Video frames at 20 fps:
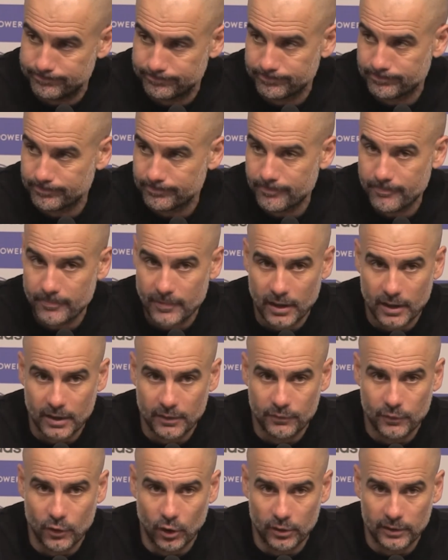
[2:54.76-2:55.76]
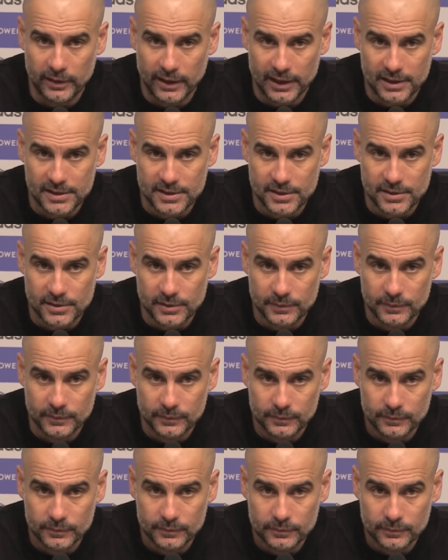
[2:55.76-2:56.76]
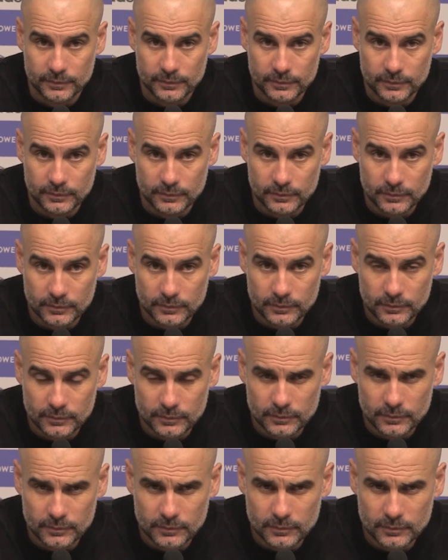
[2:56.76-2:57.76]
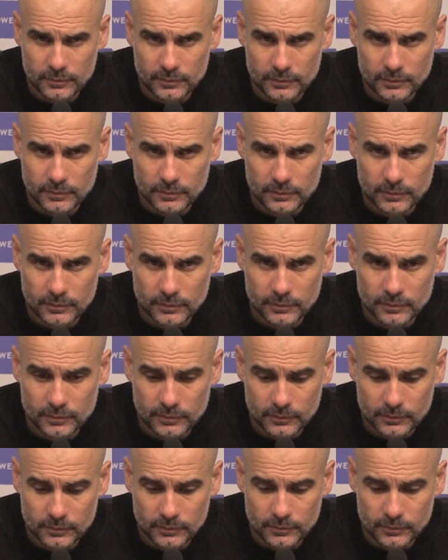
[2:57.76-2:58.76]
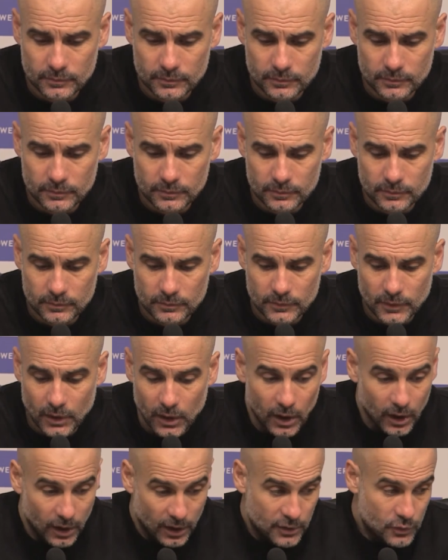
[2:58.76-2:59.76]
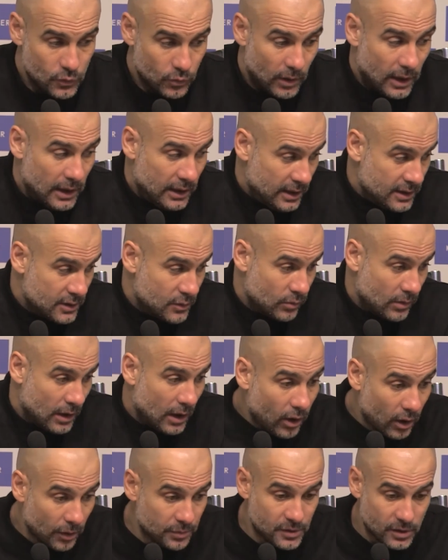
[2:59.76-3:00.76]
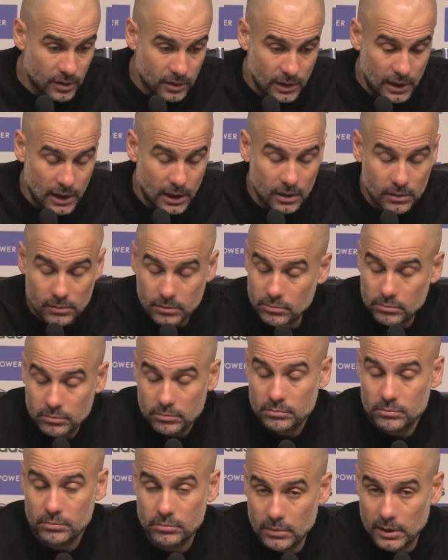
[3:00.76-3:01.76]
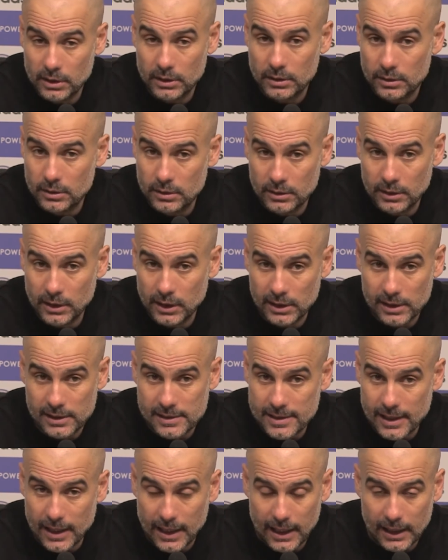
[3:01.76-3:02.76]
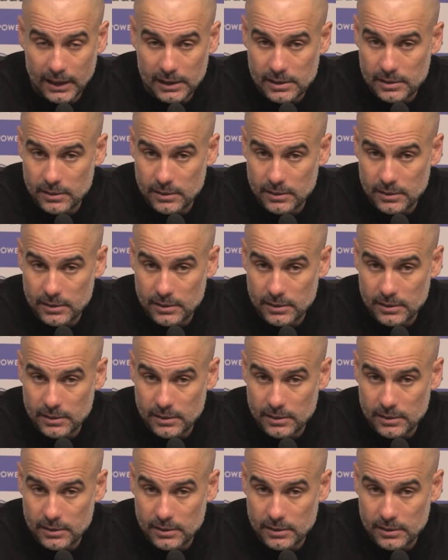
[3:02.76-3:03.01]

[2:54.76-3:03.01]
Is there, is there if done next season. Sorry, is there a reason that De Bruyne doesn't he strikes the ball? Is one is one option, yeah but they decide.